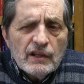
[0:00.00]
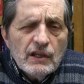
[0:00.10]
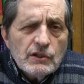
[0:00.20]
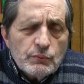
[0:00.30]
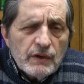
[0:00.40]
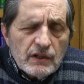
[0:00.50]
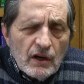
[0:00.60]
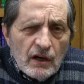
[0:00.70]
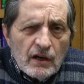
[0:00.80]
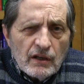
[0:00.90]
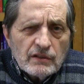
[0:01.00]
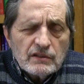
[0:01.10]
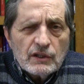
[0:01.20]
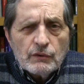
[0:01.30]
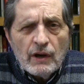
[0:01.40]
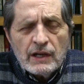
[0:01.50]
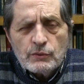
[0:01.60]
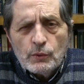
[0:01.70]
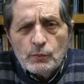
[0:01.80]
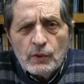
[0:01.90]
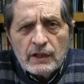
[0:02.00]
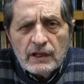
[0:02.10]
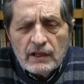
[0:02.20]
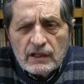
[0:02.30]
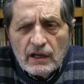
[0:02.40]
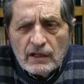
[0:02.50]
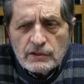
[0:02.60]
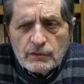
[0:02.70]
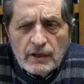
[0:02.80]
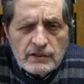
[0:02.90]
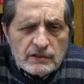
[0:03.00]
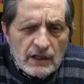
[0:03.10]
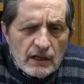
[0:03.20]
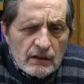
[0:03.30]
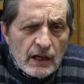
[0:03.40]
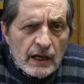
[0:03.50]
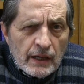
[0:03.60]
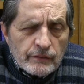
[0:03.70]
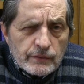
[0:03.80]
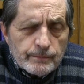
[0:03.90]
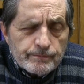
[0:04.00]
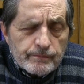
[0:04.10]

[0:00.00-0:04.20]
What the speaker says: disregards the gradual working of God's grace in our lives.